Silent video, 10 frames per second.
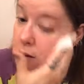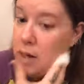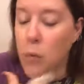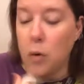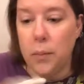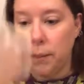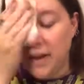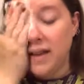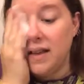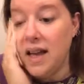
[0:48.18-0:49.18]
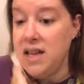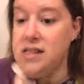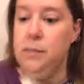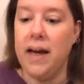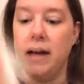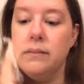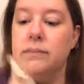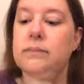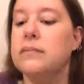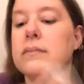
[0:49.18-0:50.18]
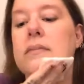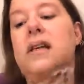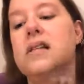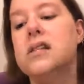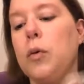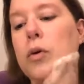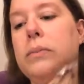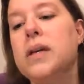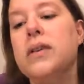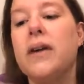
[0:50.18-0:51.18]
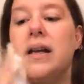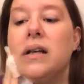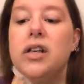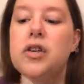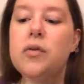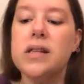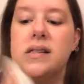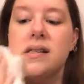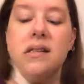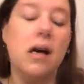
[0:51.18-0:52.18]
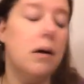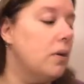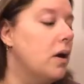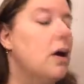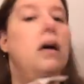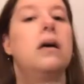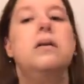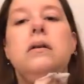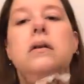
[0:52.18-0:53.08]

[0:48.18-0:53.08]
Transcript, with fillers: it won't be as bad as it would be if I didn't do this step. Uh,